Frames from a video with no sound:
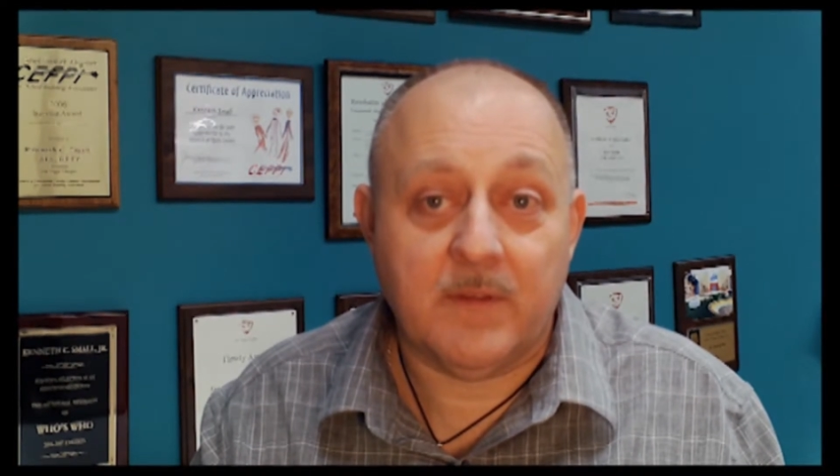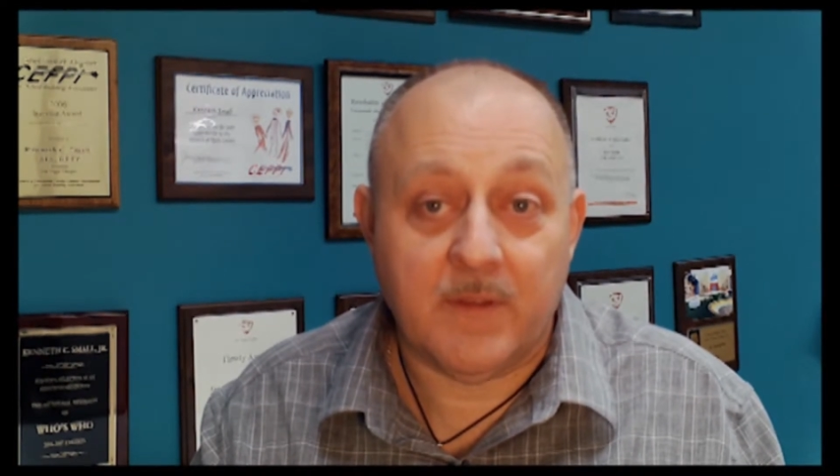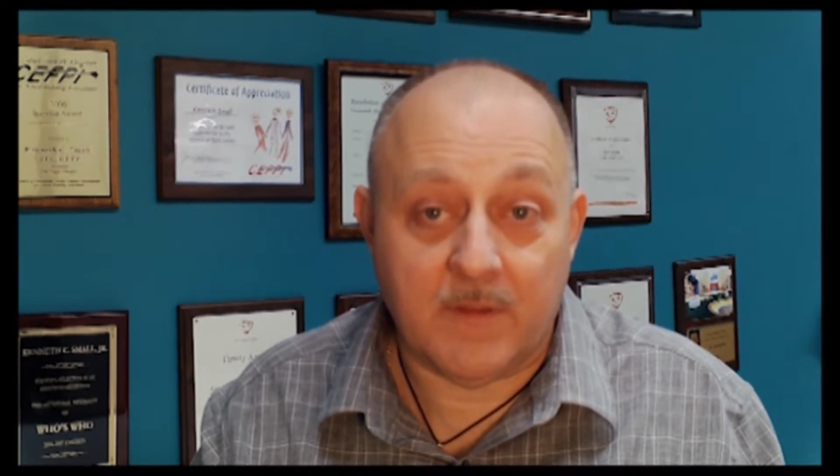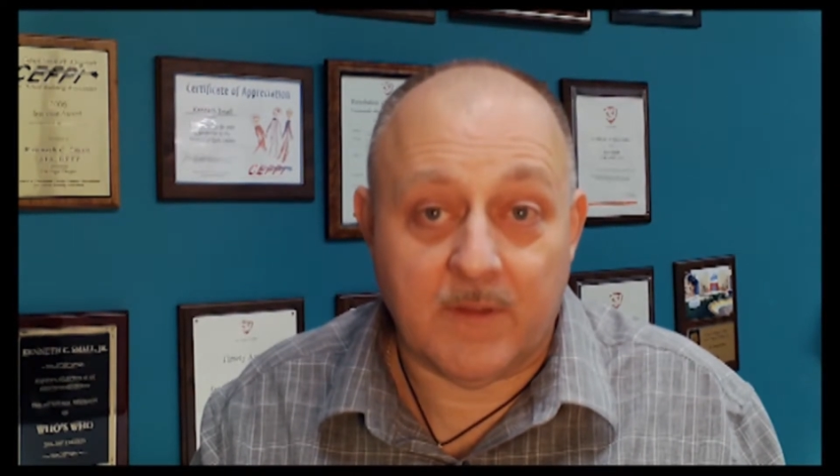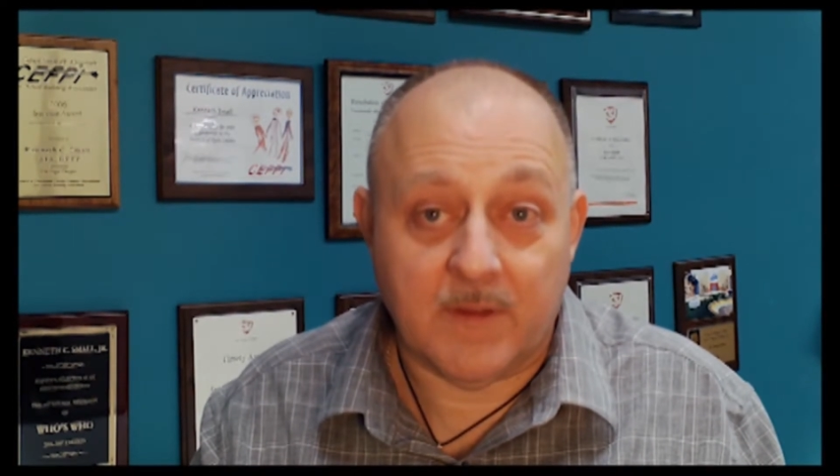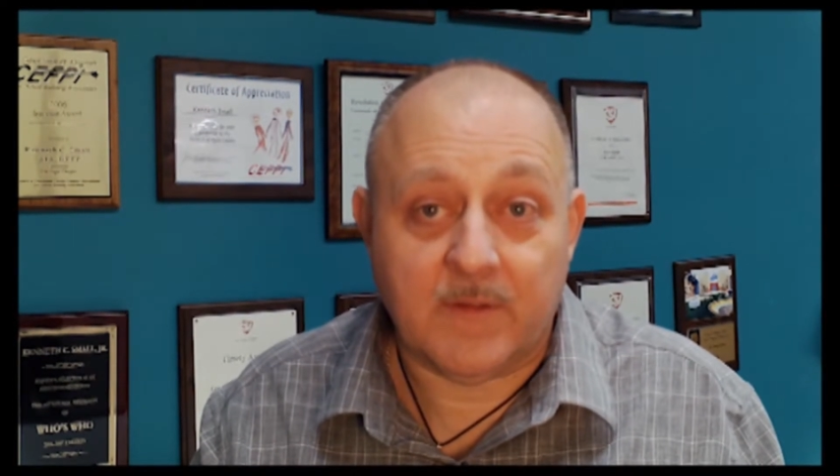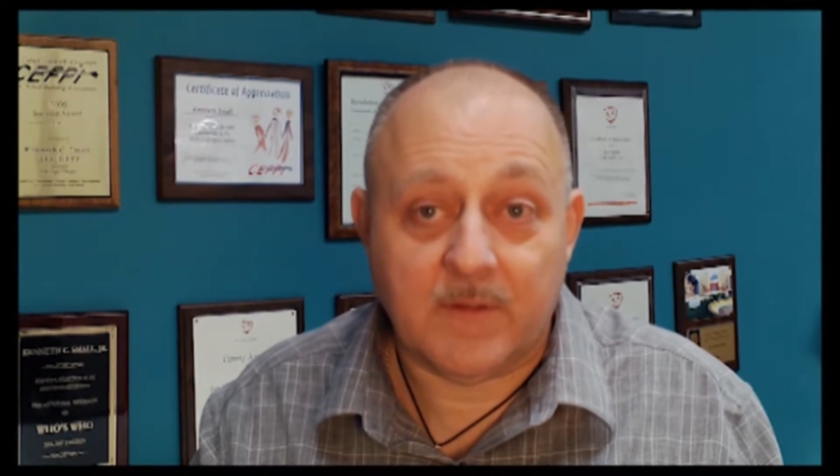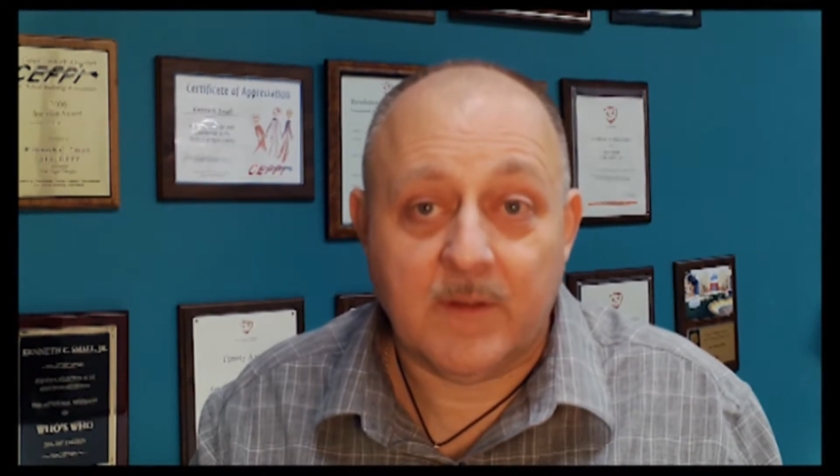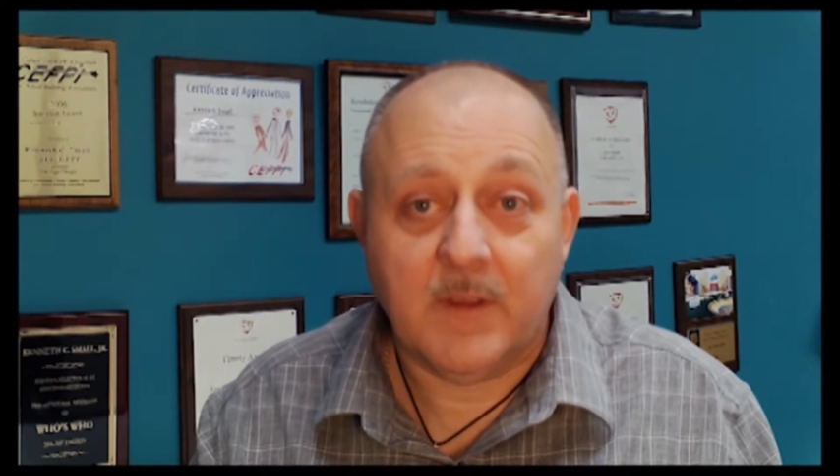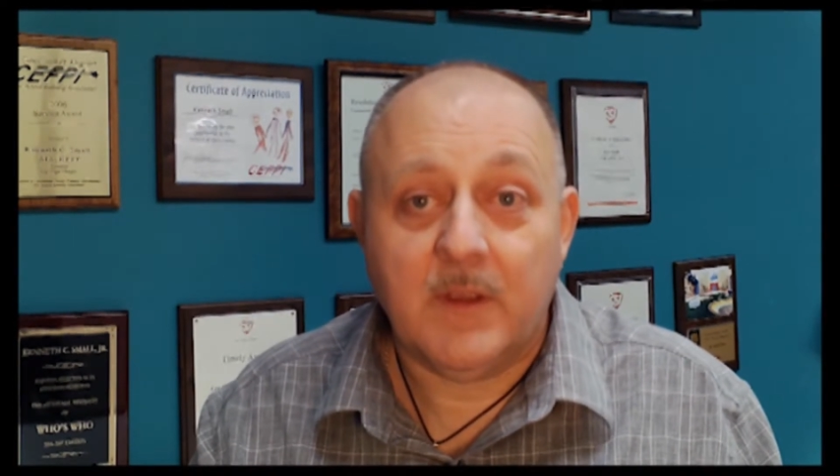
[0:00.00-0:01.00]
than
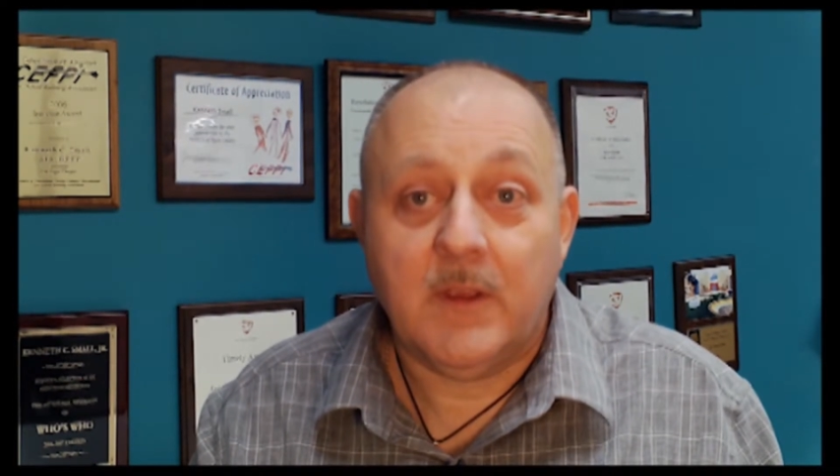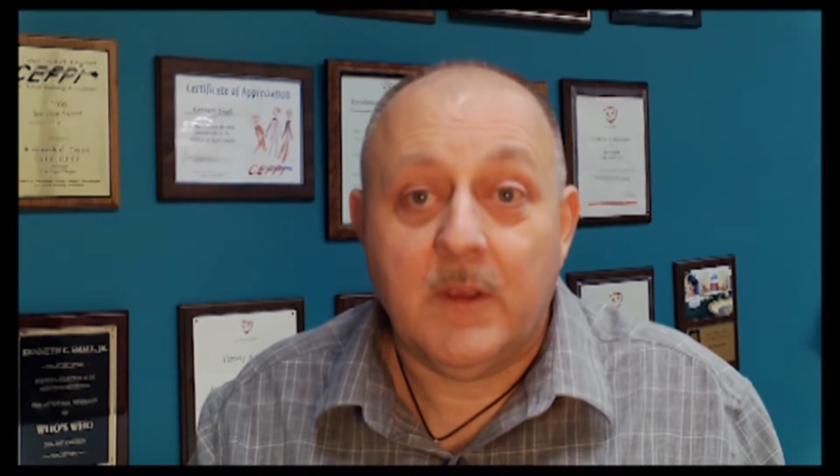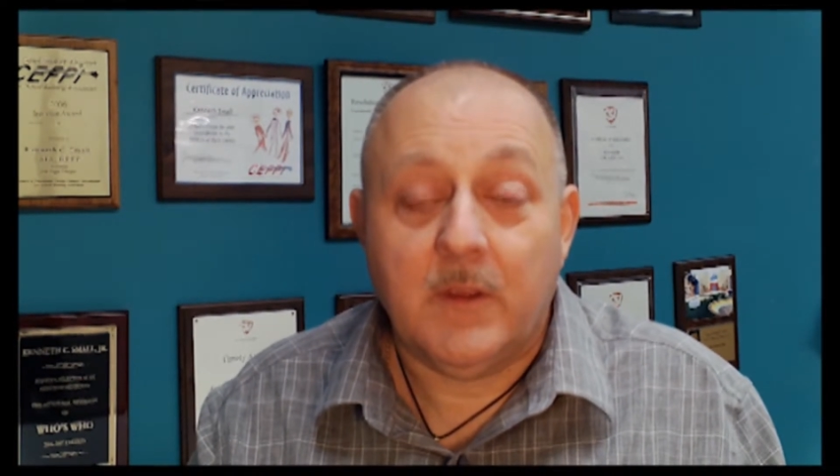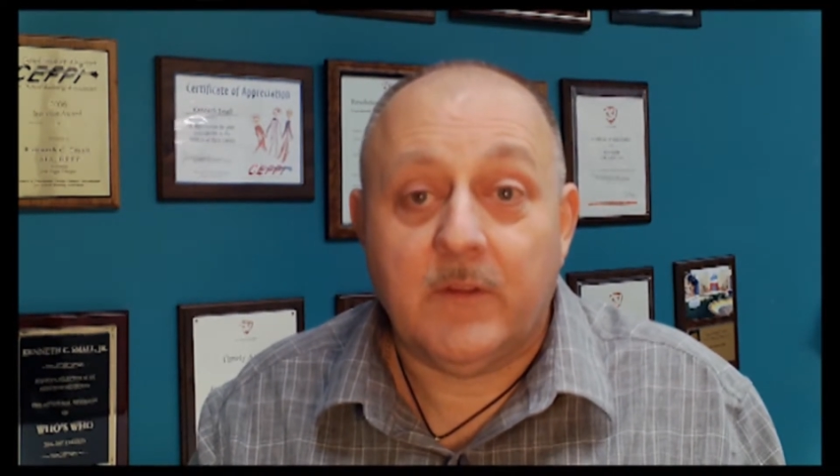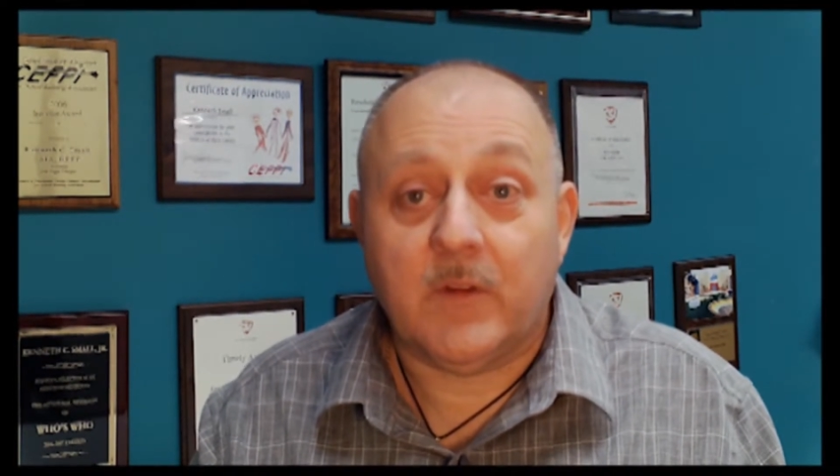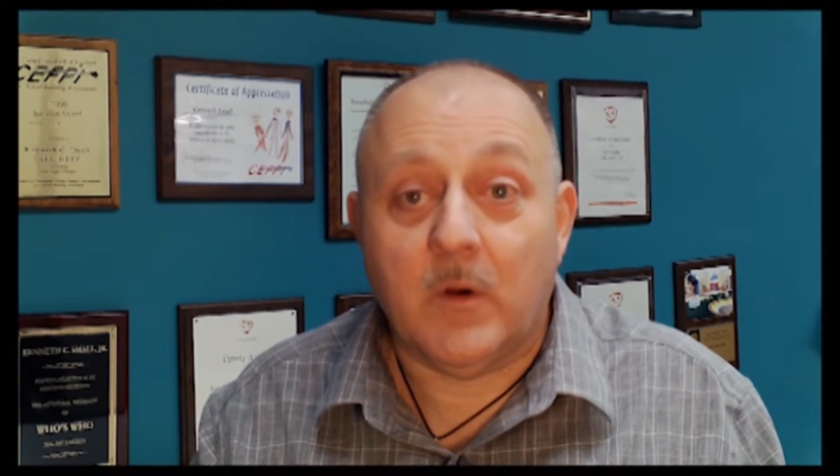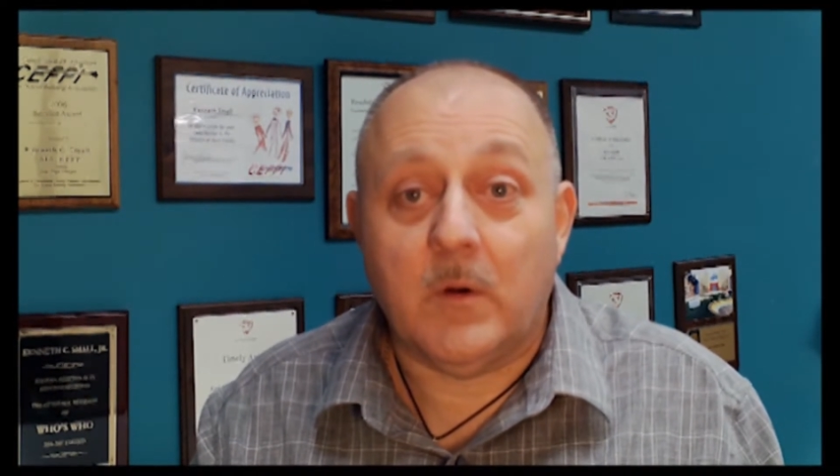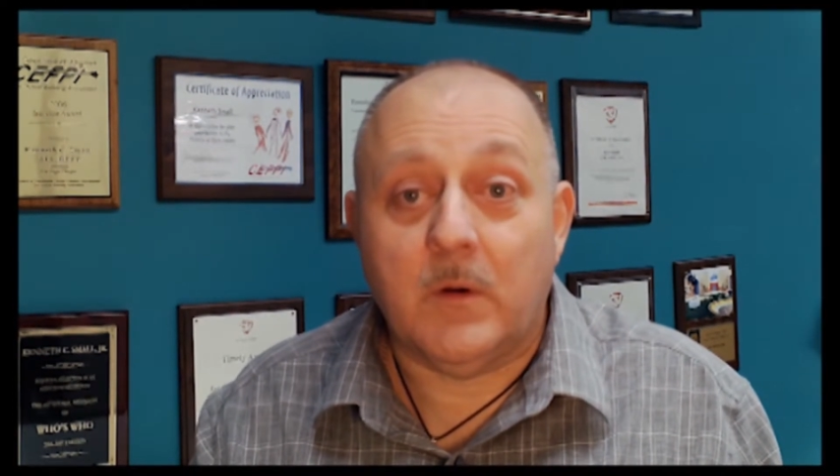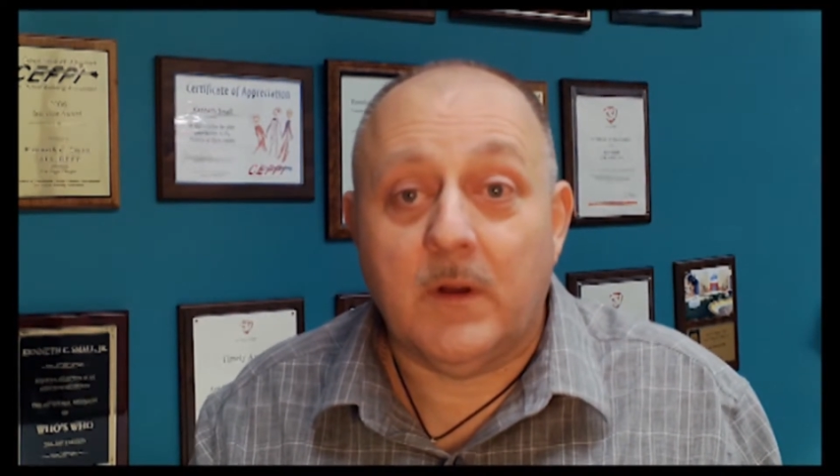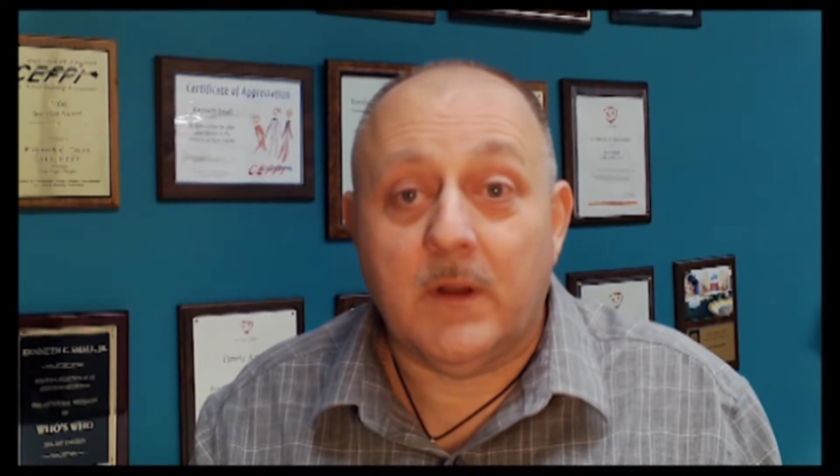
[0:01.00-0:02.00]
this.
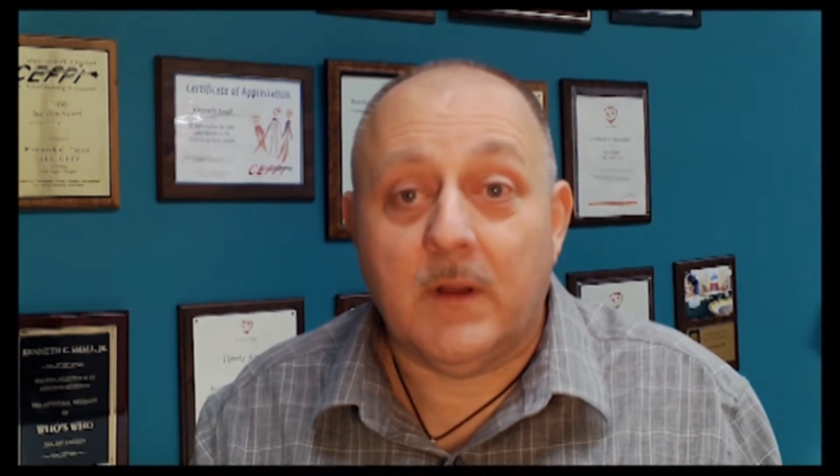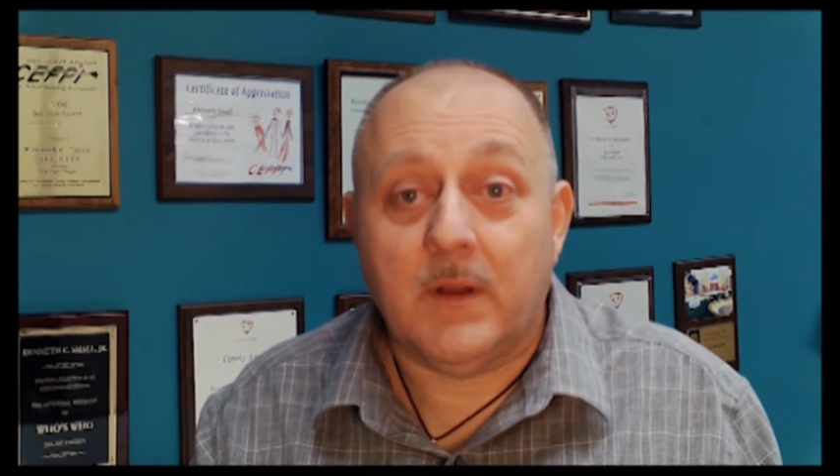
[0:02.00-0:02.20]
So